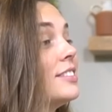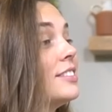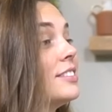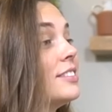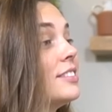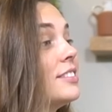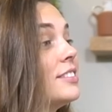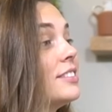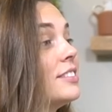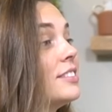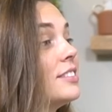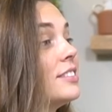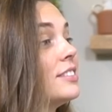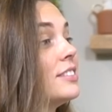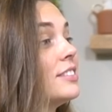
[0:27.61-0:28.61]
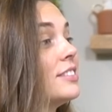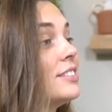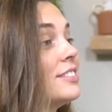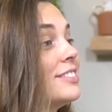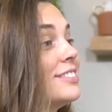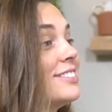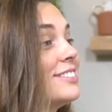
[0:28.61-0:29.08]

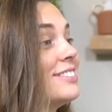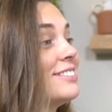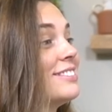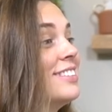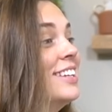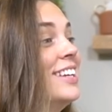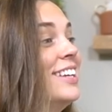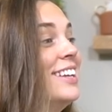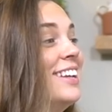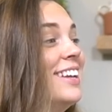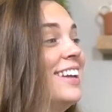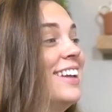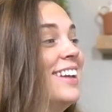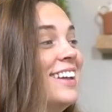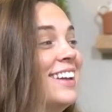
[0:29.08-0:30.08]
This person isn't speaking.